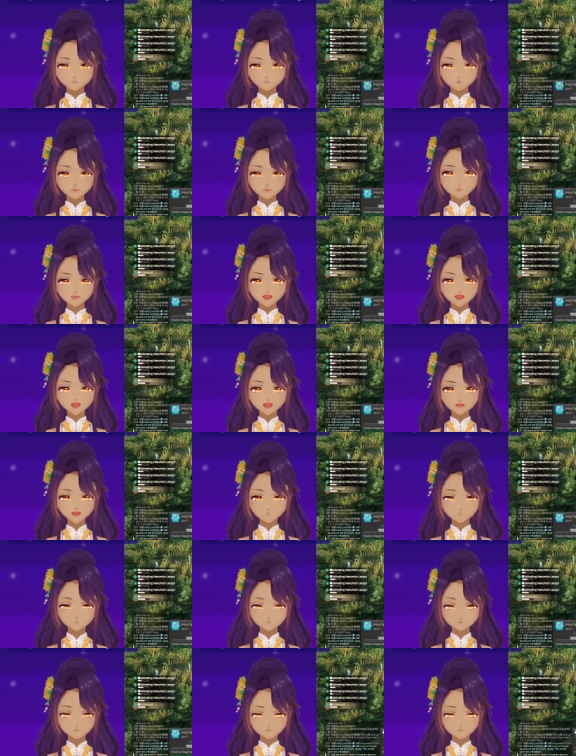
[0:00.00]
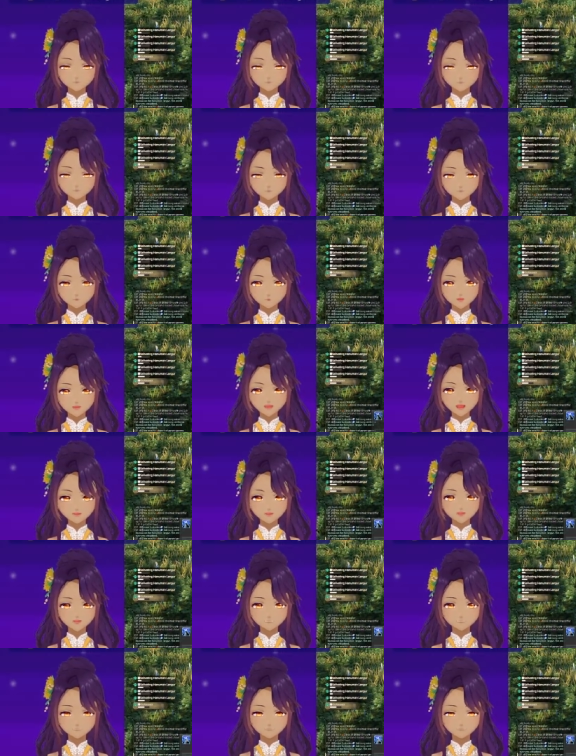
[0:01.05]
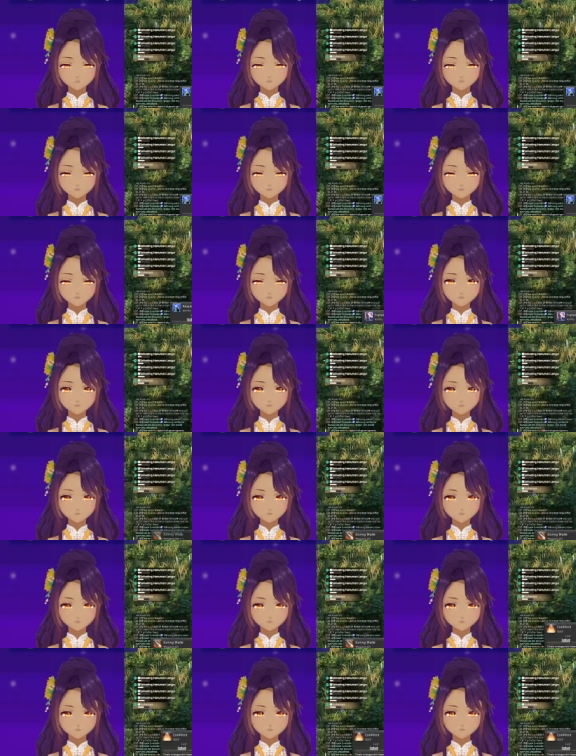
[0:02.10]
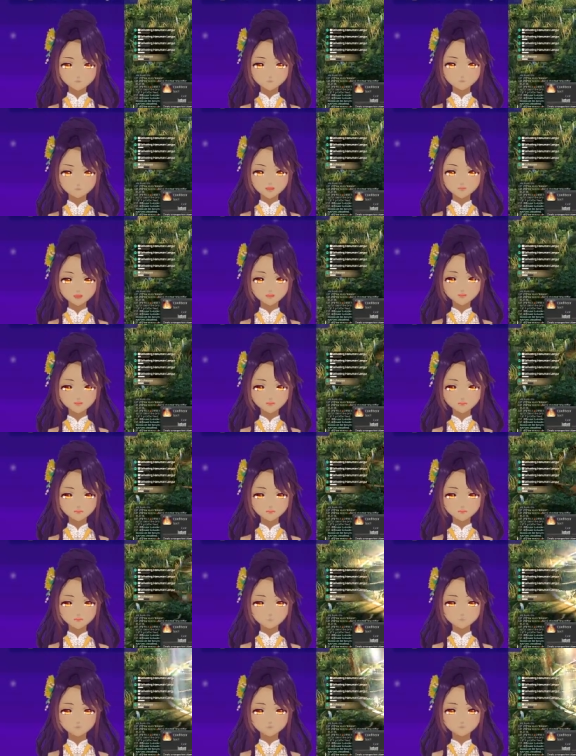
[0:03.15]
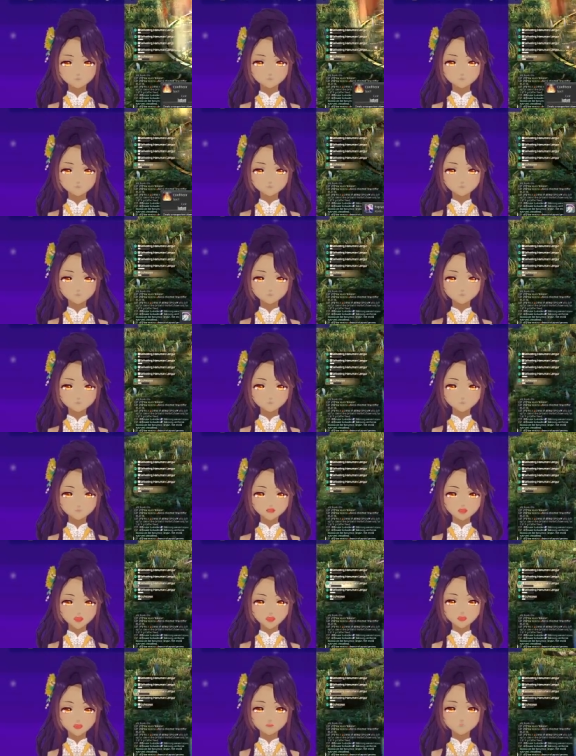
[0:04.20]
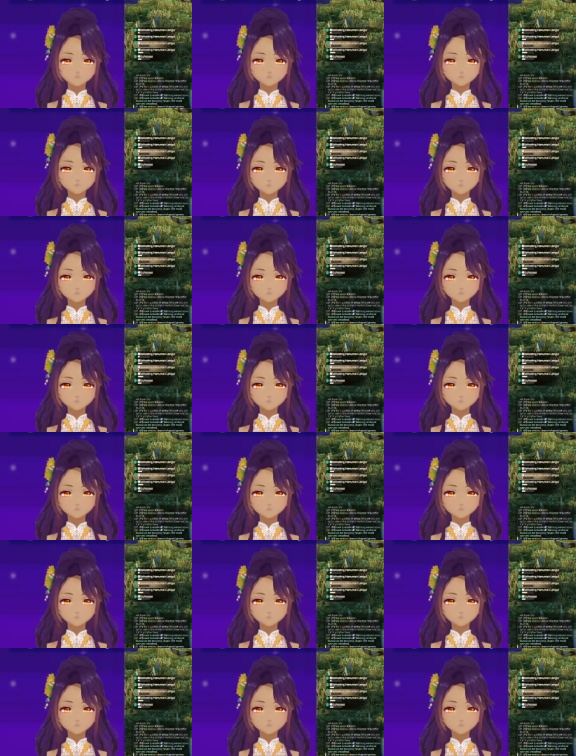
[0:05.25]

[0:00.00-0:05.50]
We're fine. We got this. Computer! Boom.